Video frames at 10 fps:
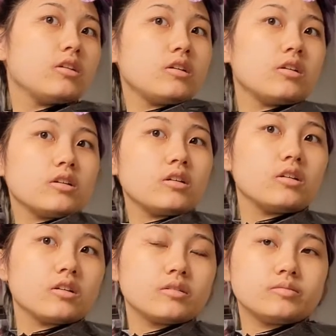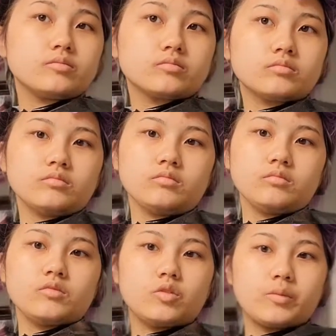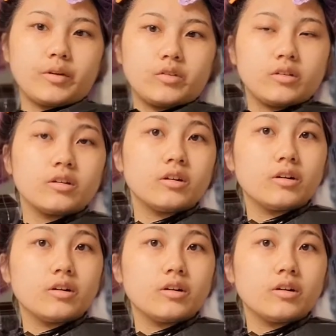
and like, what am I doing?